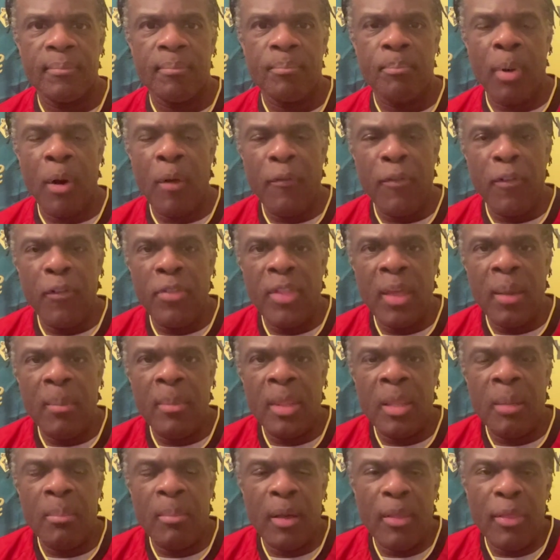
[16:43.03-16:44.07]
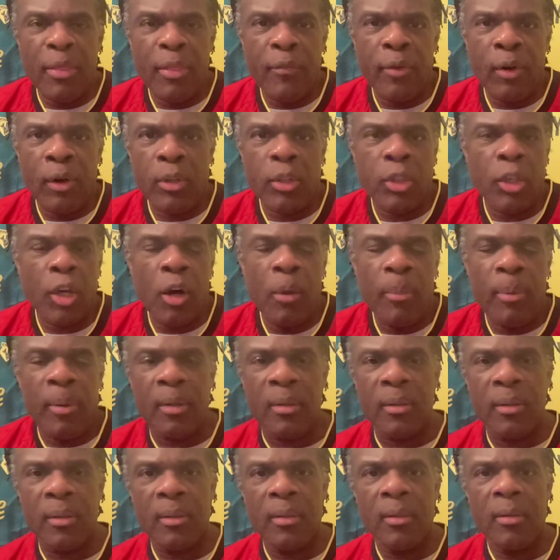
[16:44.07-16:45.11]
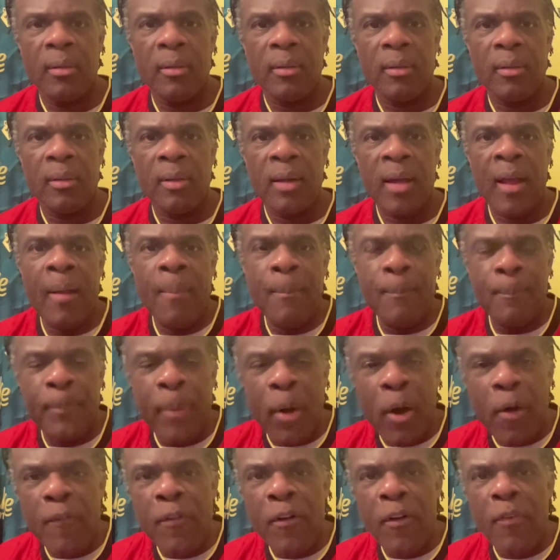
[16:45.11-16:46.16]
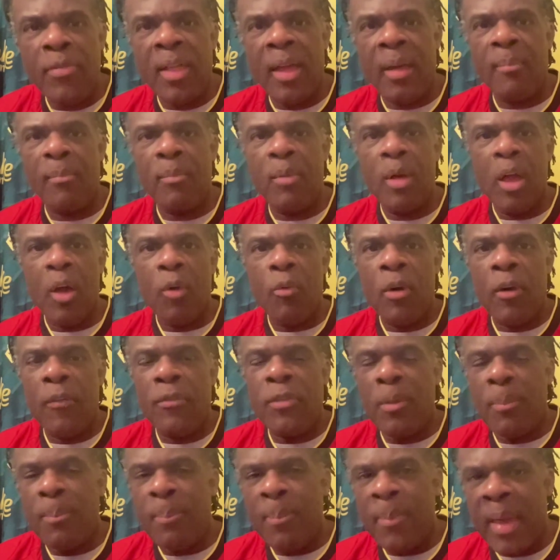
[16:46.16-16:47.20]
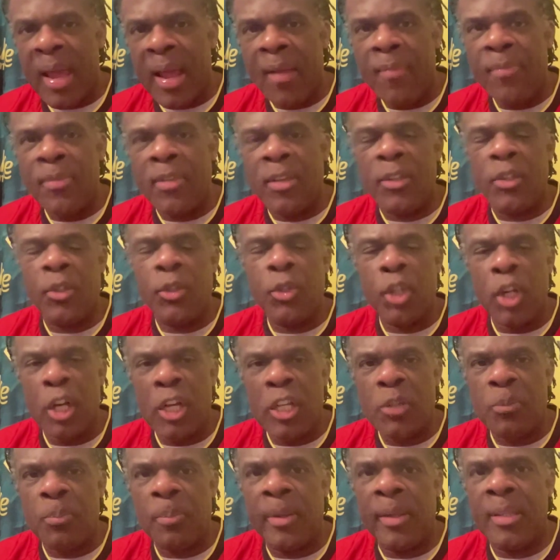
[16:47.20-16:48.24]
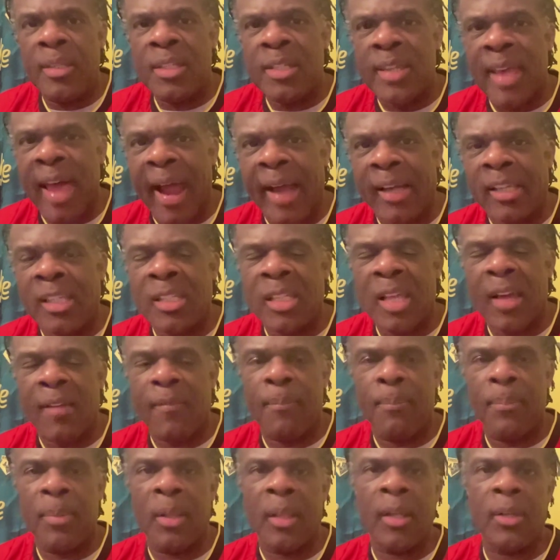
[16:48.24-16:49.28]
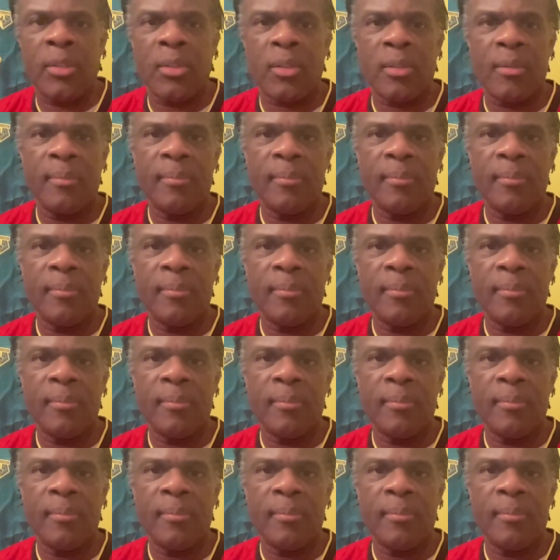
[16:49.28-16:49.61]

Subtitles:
Both of them in the month of October. And both of them with the man that's just been sacked, Slaven Village.